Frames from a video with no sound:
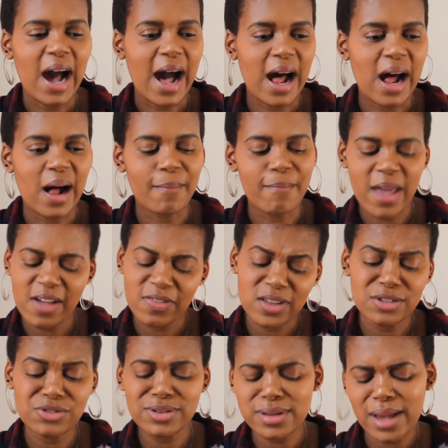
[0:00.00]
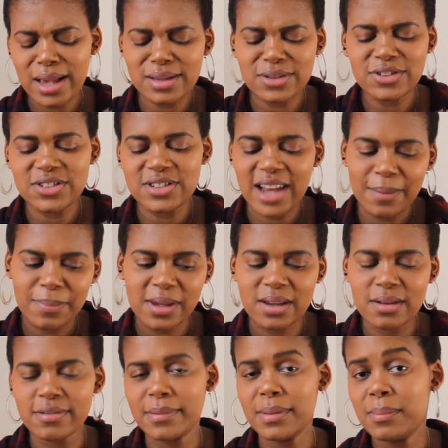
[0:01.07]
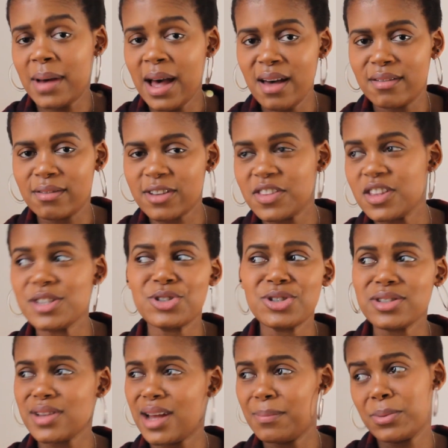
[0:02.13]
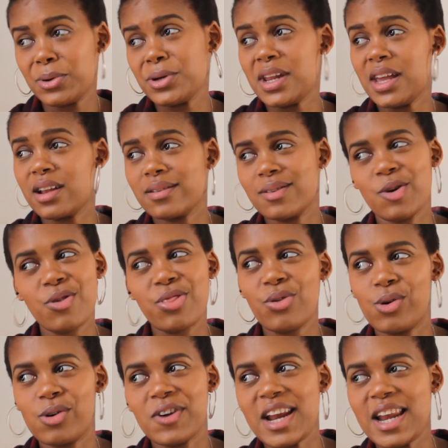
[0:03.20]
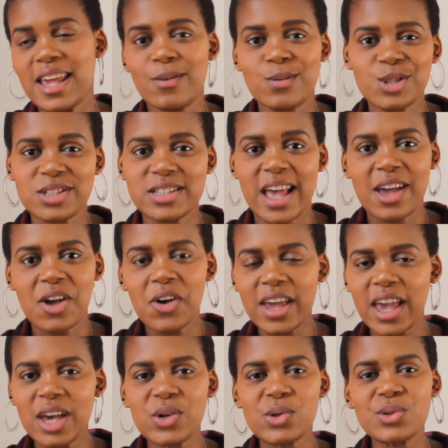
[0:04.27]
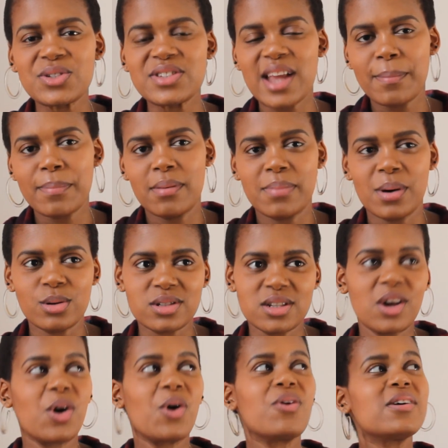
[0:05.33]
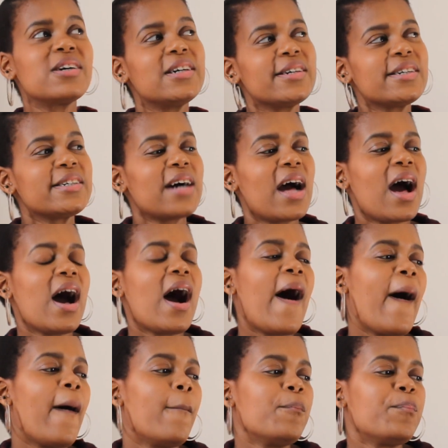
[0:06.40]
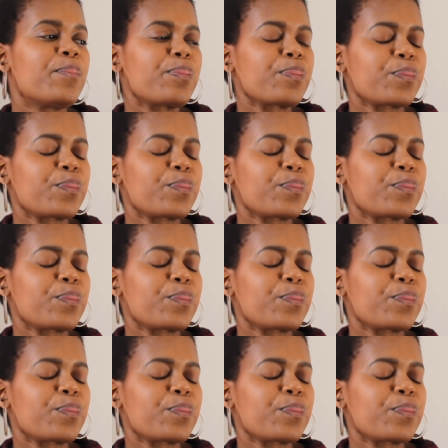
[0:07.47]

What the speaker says: and then just like snapping it from above and then just uploading, no thought really. It was just like, okay, cool, snap and post and go. And